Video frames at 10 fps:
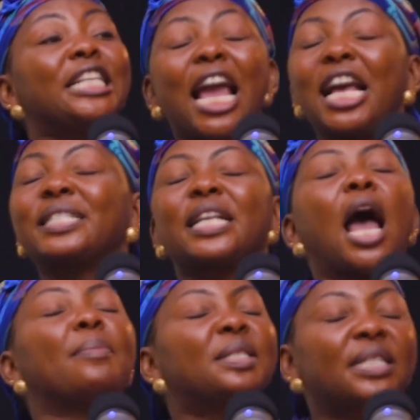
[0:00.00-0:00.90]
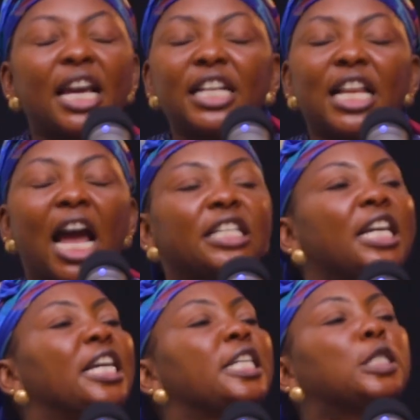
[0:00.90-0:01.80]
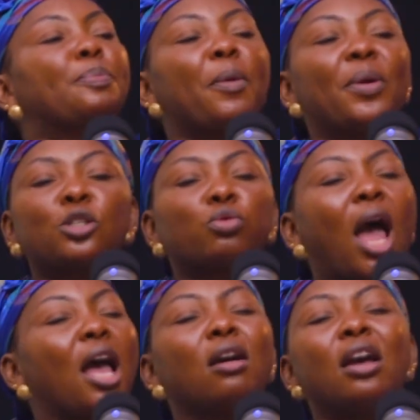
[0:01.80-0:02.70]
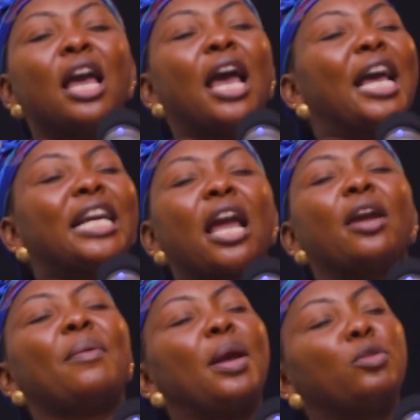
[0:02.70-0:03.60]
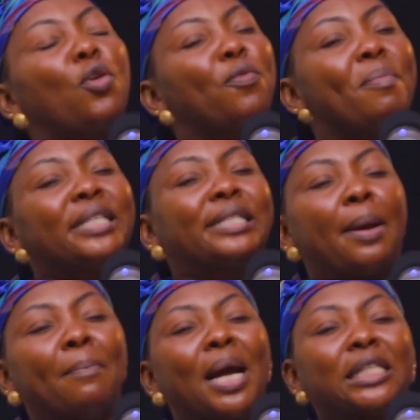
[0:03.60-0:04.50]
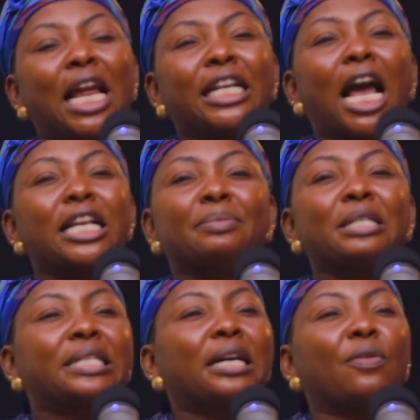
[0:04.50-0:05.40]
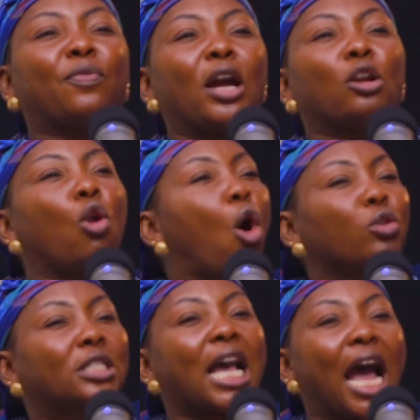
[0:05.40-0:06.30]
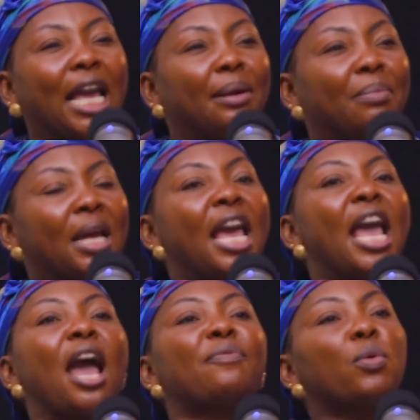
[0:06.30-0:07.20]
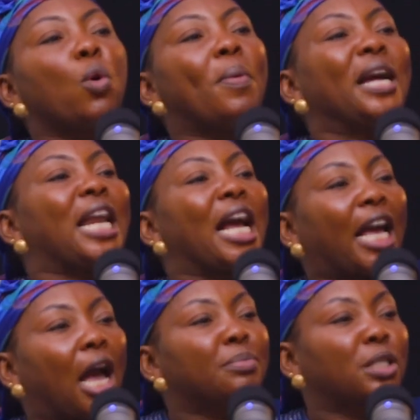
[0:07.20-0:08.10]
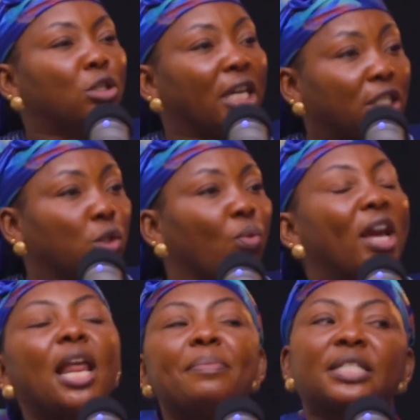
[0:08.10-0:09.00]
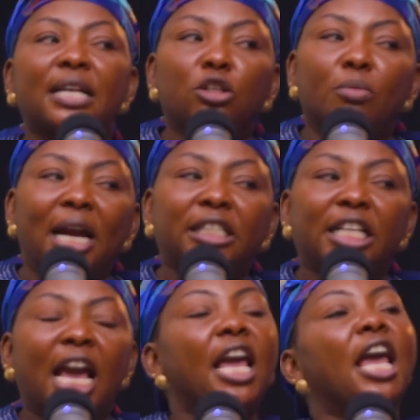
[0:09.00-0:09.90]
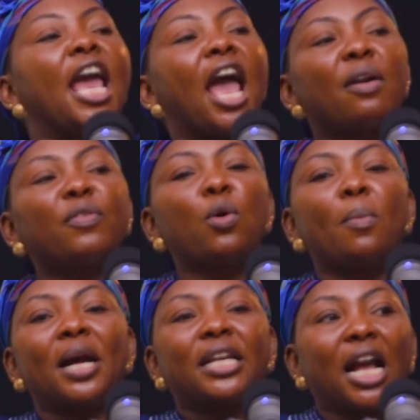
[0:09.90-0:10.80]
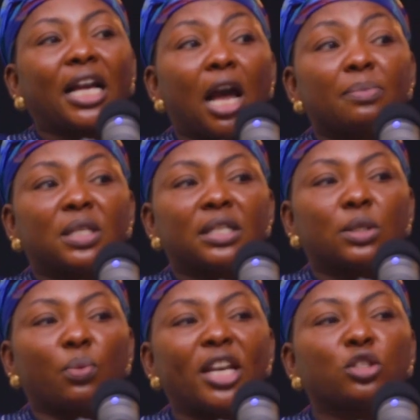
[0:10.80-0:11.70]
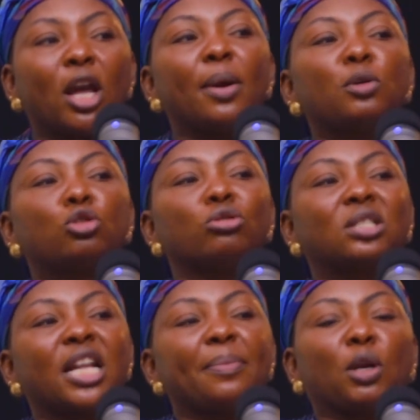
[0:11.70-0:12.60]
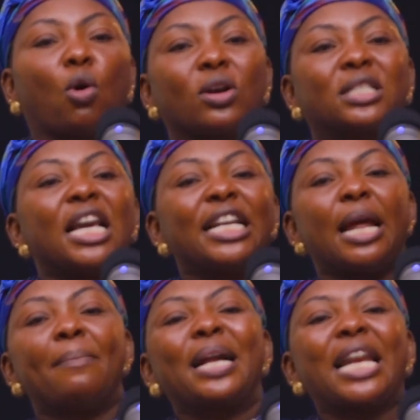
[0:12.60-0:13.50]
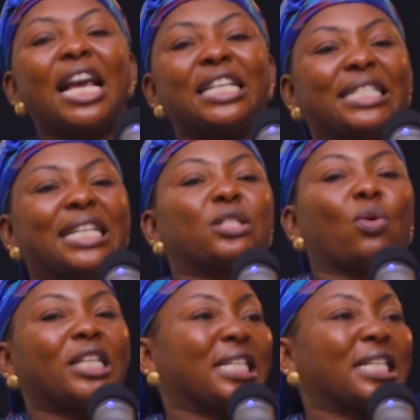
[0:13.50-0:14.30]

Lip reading: yes, I'm saying that spiritual. You've met a man that has been single for a long time. Every woman that comes his way, let me tell you, my dear, every woman that comes his way is not able to stay because the mother is this or the